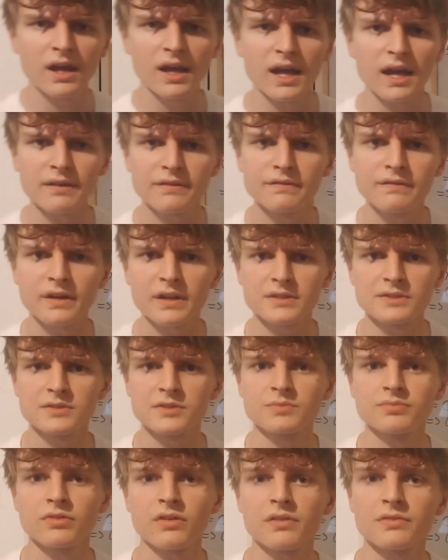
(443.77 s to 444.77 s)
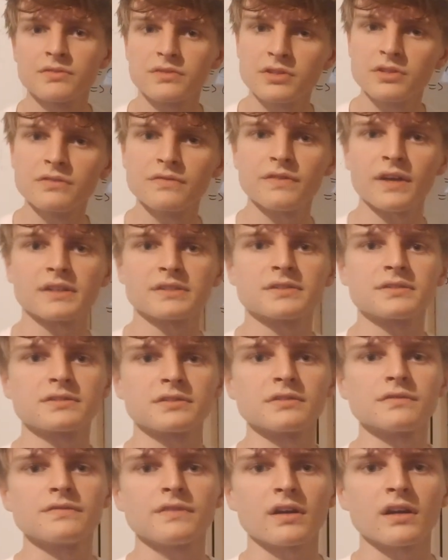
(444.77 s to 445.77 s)
f of x as a product of 2 factors
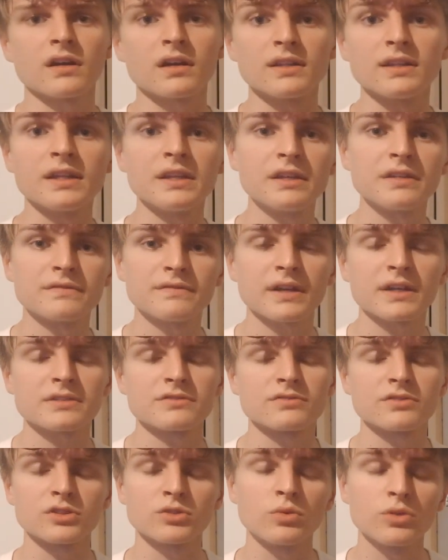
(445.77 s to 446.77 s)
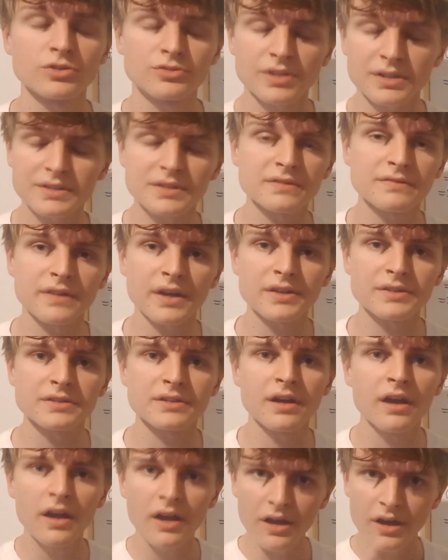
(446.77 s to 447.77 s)
so far, a linear factor and a quadratic
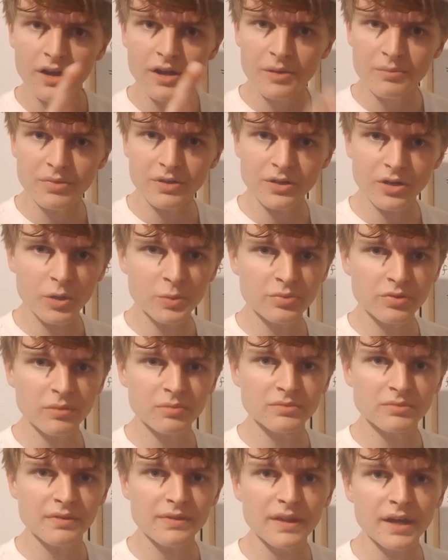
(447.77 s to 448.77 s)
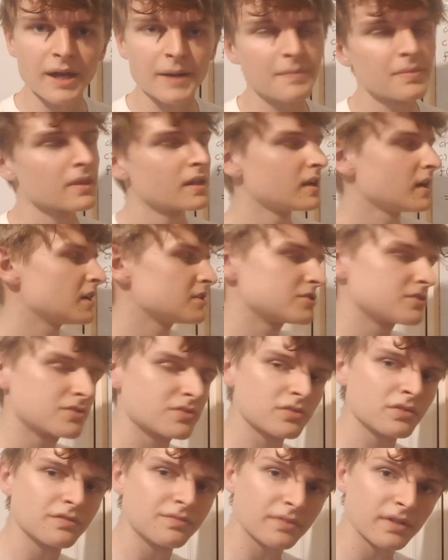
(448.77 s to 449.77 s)
factor, but no problem with that. As you
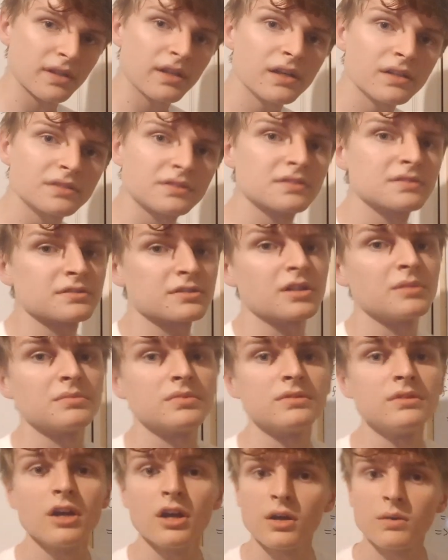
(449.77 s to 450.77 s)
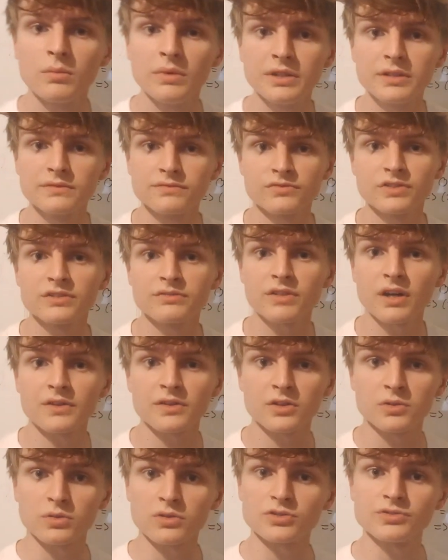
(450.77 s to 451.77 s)
saw from the last example, we can rewrite
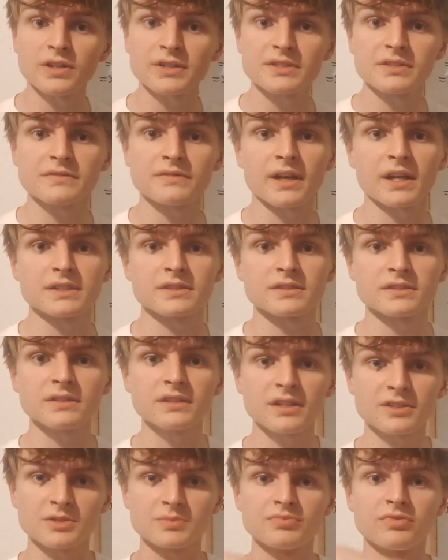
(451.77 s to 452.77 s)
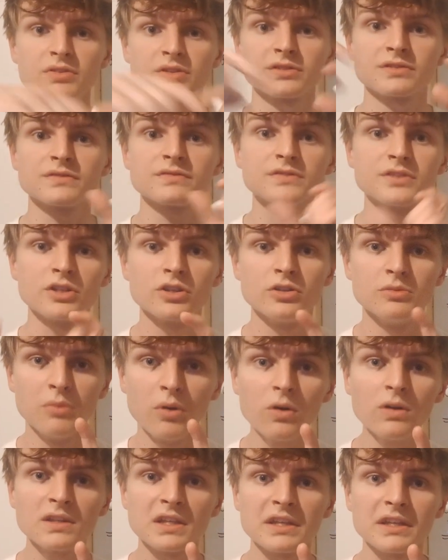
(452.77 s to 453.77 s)
the quadratic factor as a product of 2
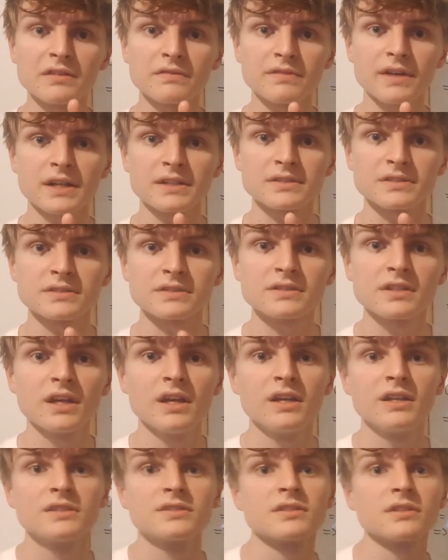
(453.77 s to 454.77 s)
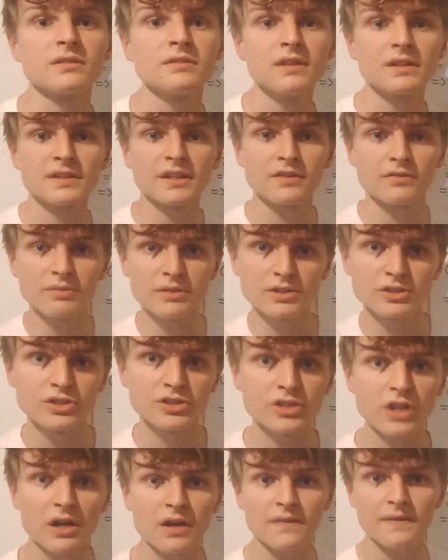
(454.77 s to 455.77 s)
more linear factors. So then if we
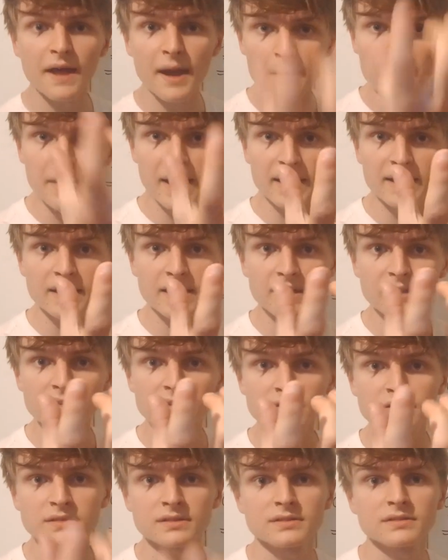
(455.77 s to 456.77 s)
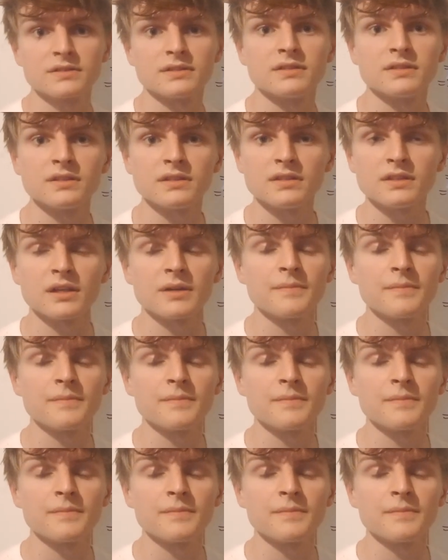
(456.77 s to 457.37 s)
chuck that back in to the